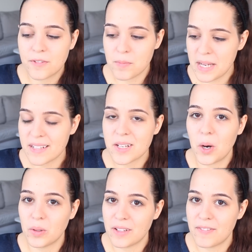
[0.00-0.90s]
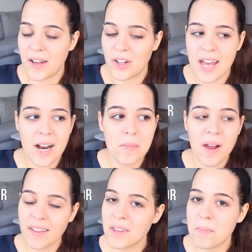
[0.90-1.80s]
For me, it's a holy fail, and I'm
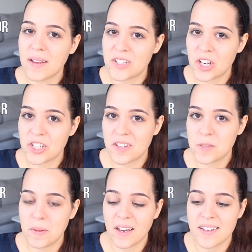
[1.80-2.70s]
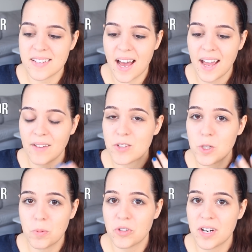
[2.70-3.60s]
not the best judge of this because I have
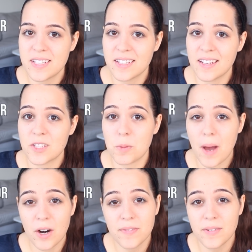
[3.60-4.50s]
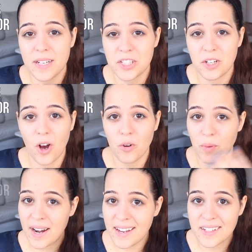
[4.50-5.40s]
super dry skin, so powder foundation
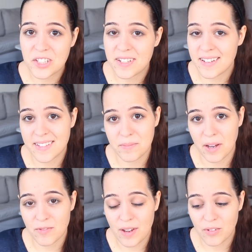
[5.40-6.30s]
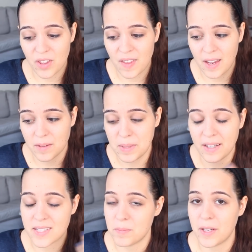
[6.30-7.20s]
already just isn't my favorite thing
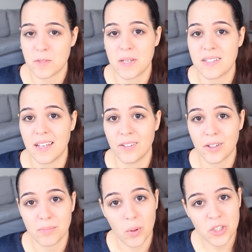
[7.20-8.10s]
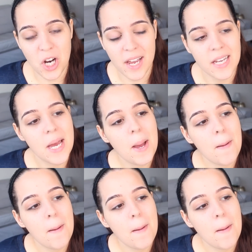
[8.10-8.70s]
because it makes my skin look more dry,